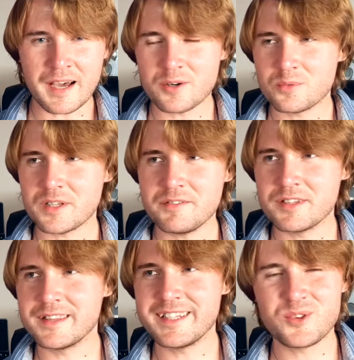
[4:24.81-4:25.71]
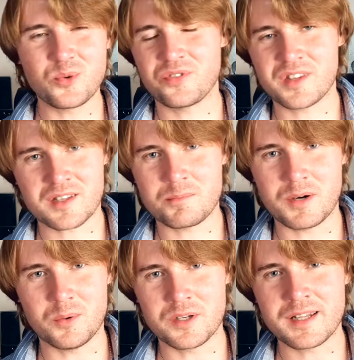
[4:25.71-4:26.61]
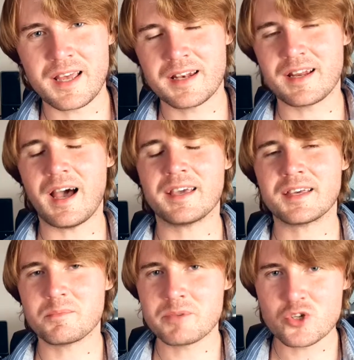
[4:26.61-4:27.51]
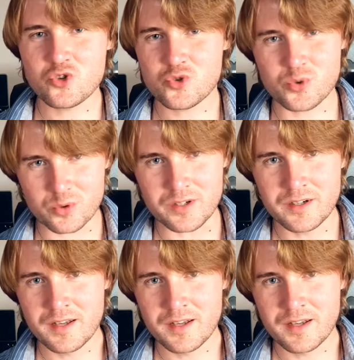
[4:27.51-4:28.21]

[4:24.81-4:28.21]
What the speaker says: I don't even need to think about it, and I can be sure